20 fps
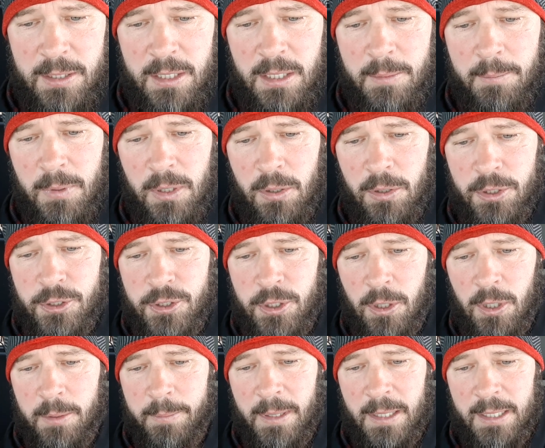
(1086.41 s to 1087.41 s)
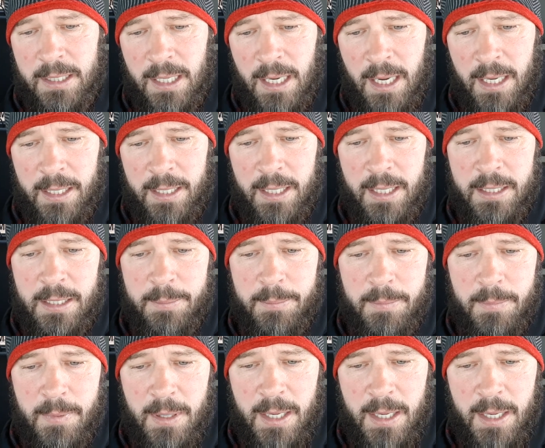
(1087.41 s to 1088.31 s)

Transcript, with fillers: In the middle, he's talking about God. And the,